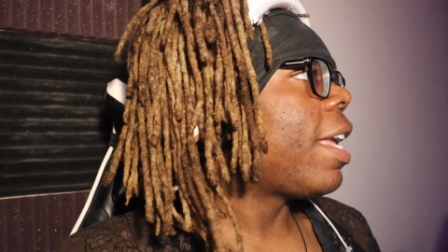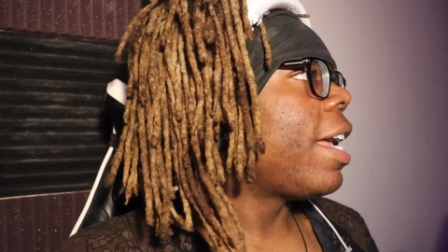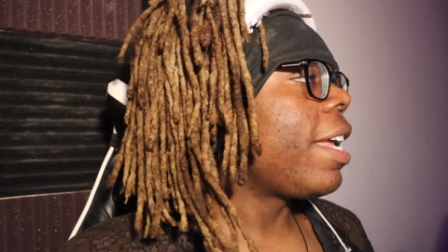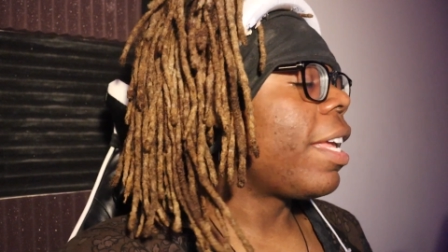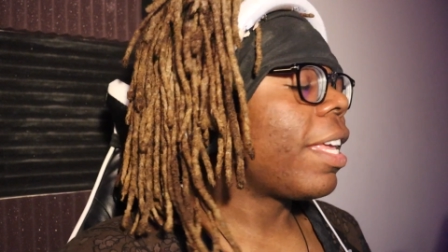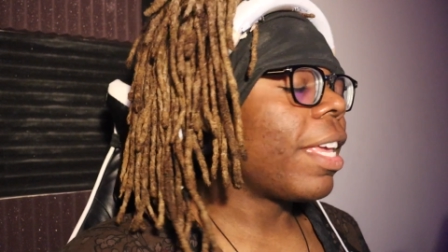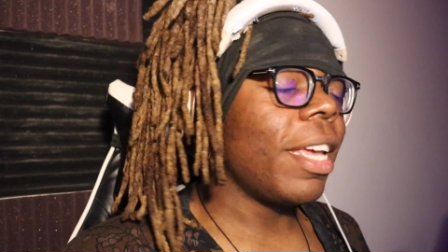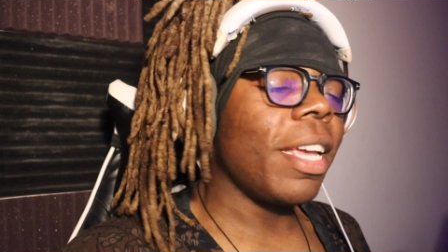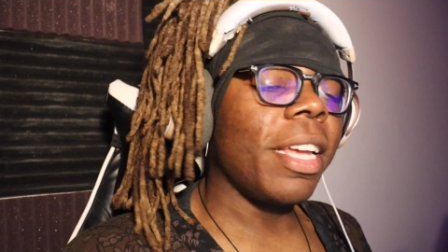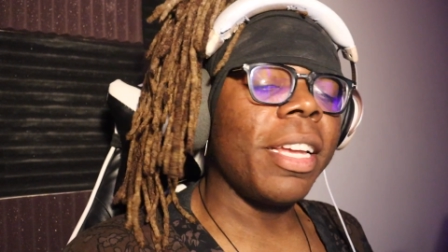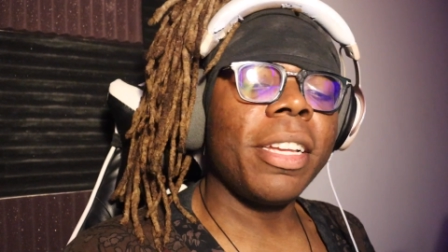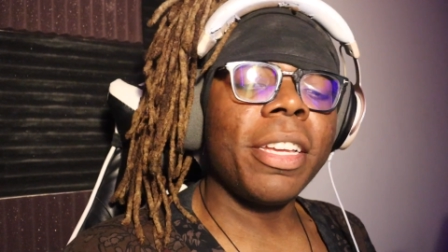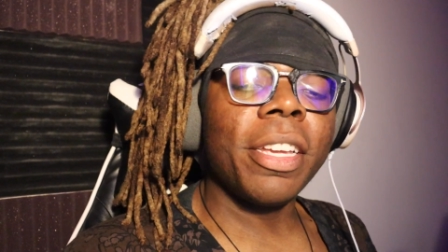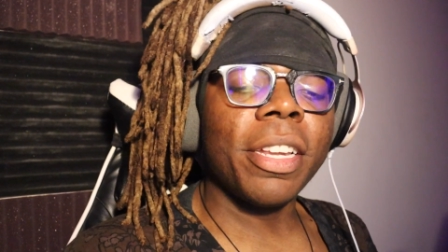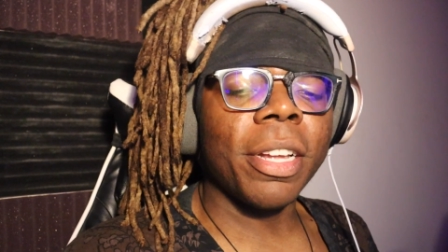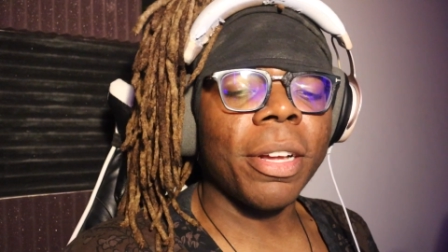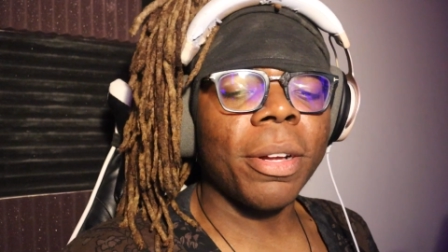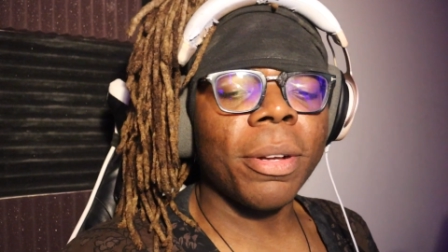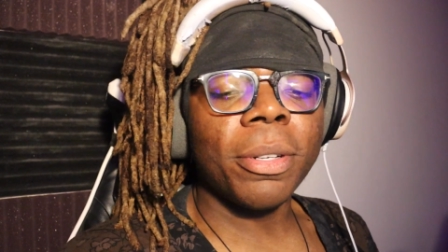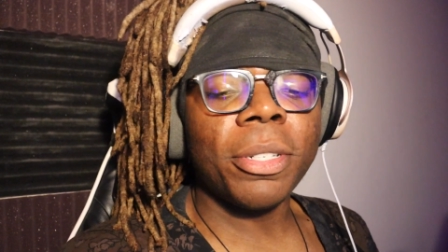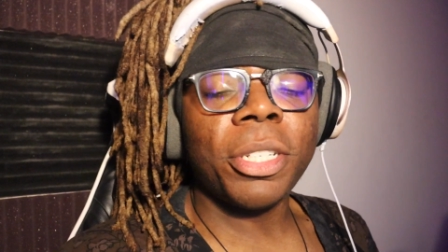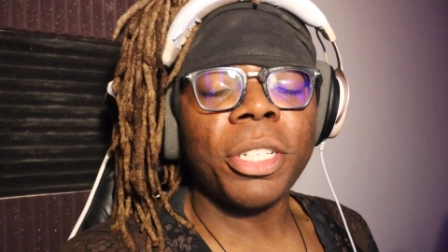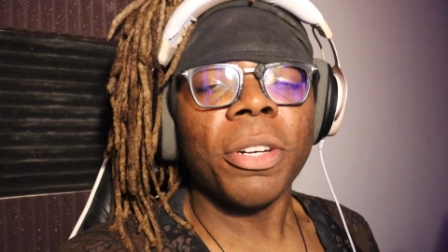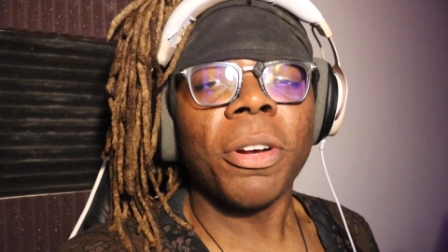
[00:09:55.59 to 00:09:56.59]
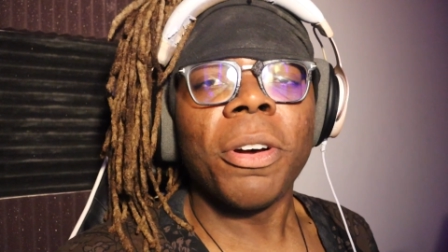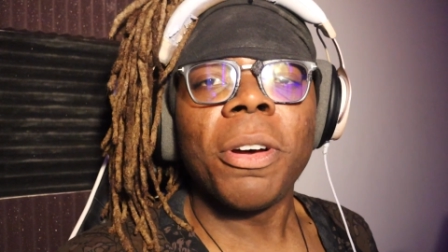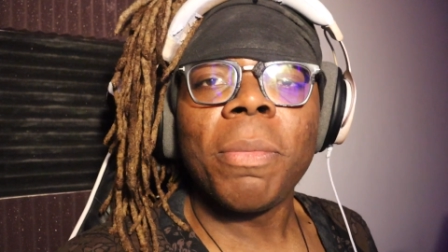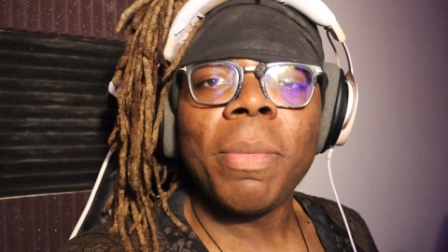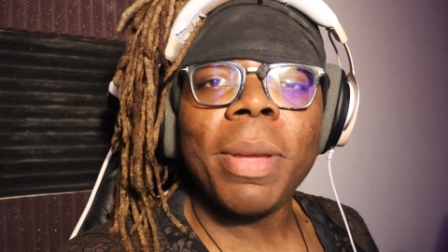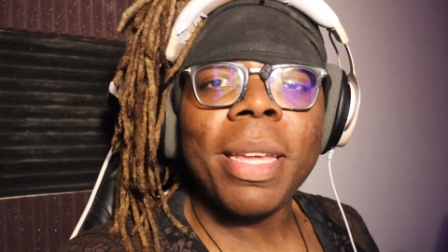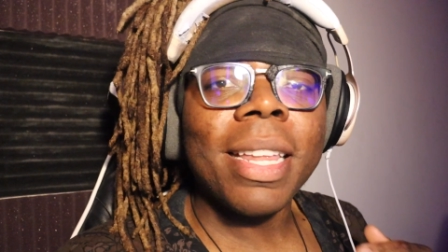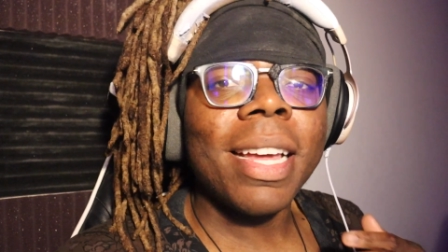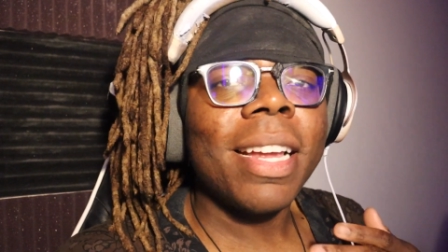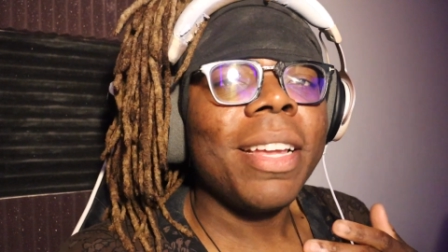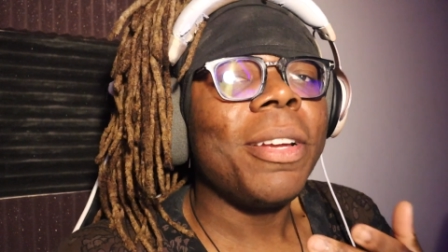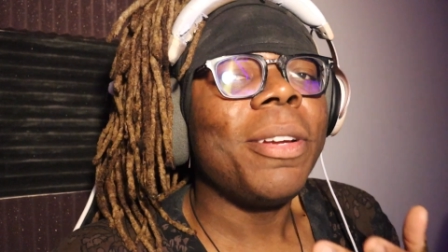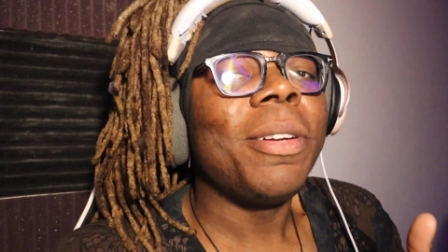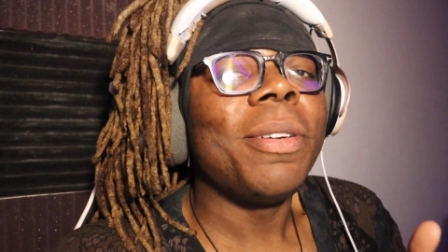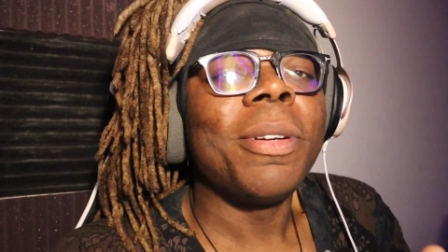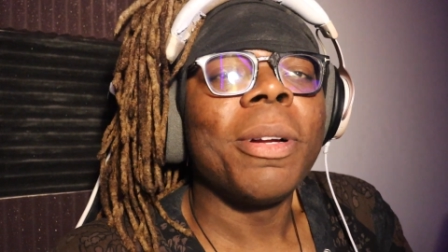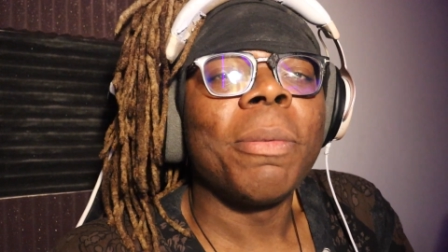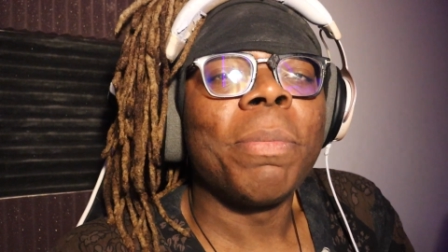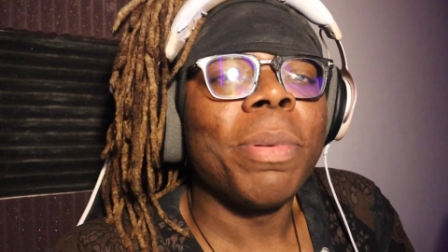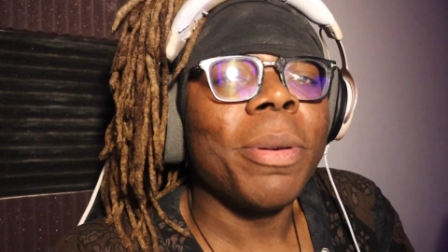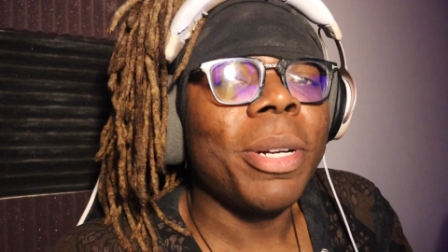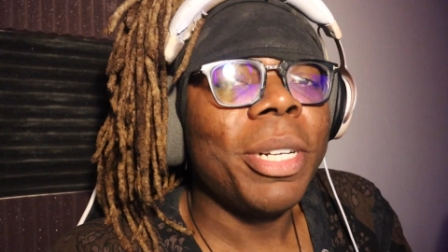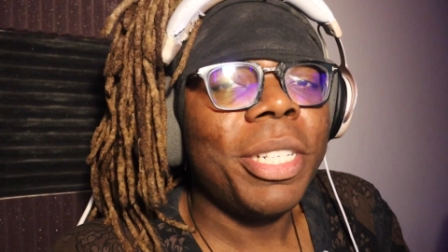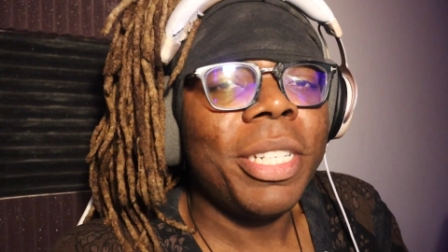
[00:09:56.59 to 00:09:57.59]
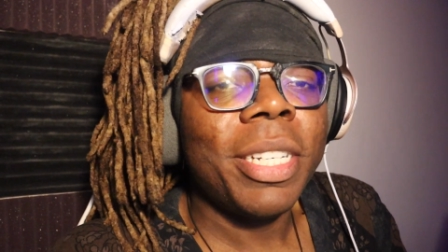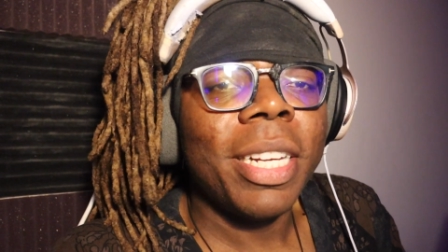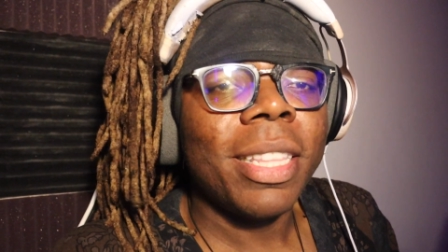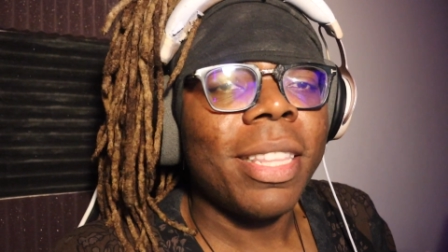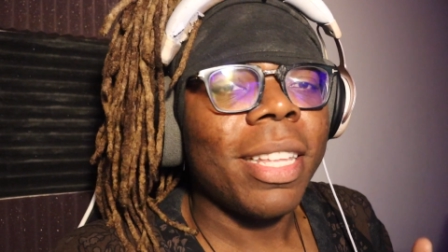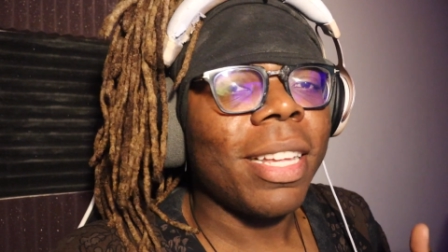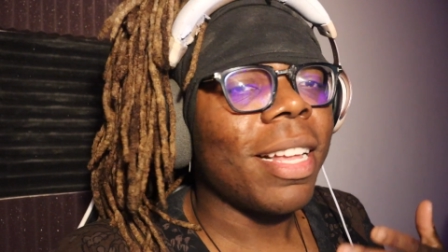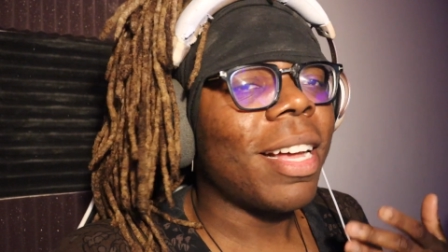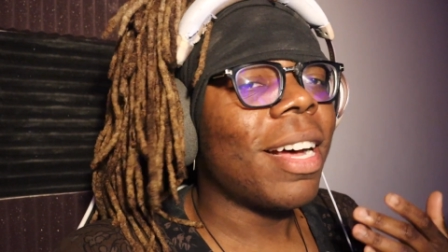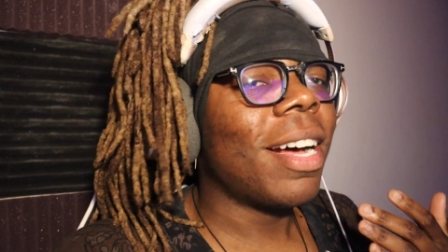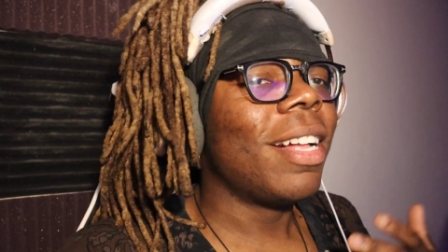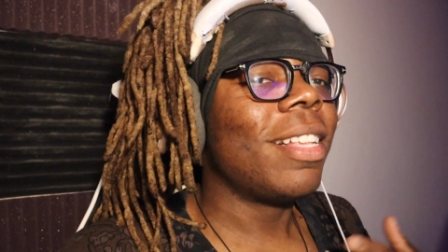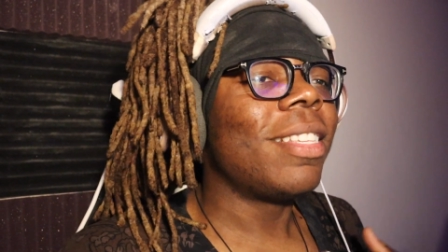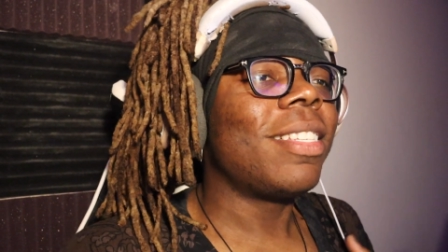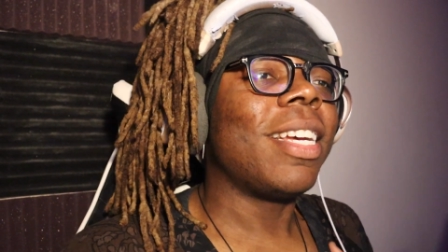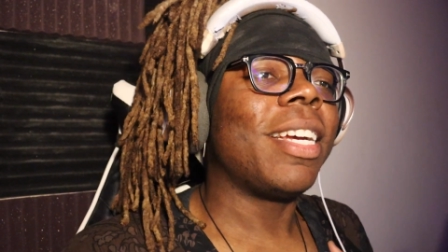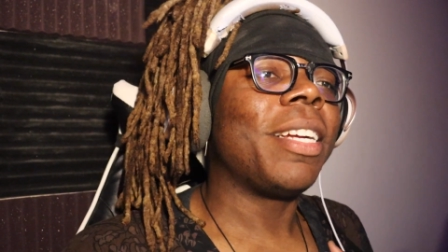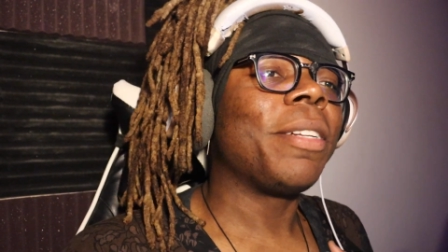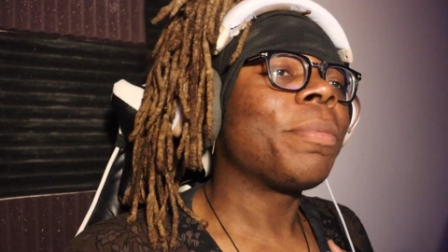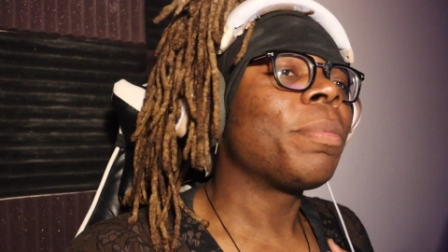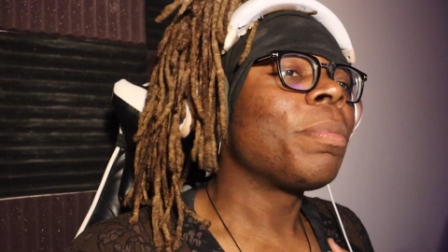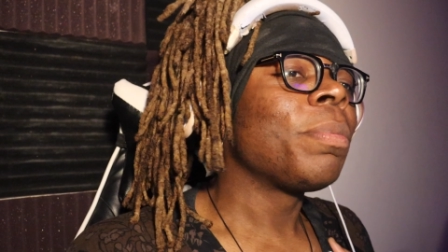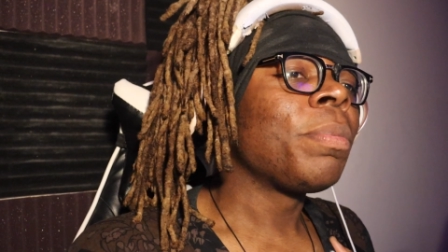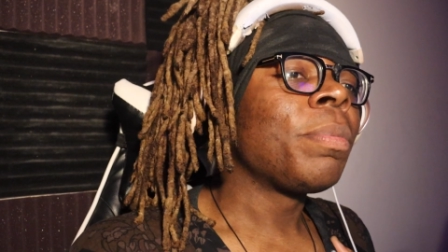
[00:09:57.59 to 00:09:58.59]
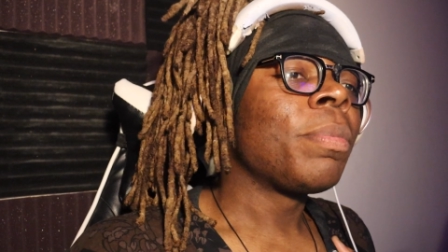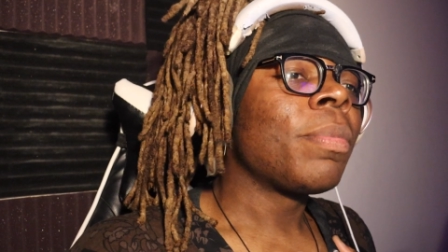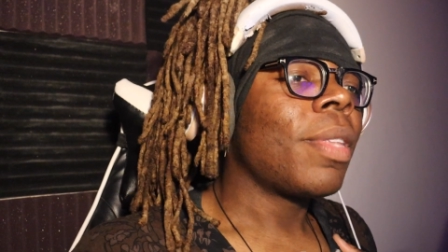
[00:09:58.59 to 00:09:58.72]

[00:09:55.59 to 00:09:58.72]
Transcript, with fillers: liking, you know, showing me that you appreciate the content.